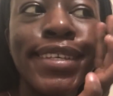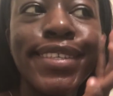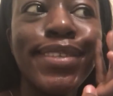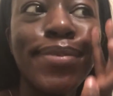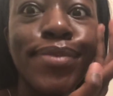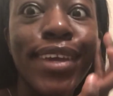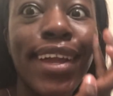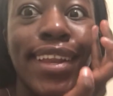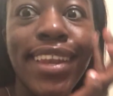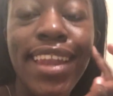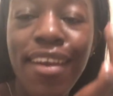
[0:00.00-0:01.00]
something
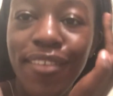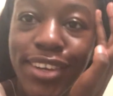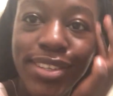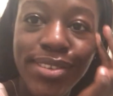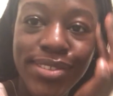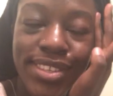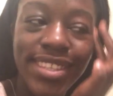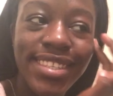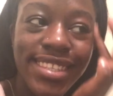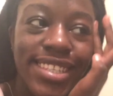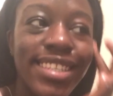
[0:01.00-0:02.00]
I never do. So
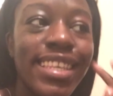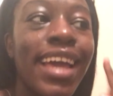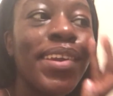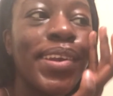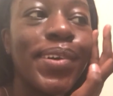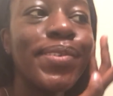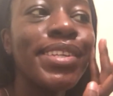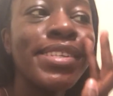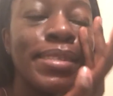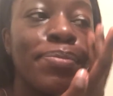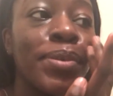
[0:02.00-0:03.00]
this is just, I don't know,
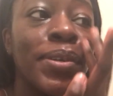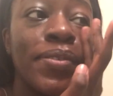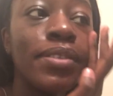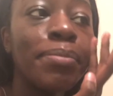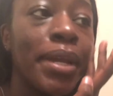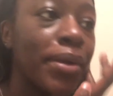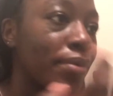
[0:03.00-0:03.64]
it just proves my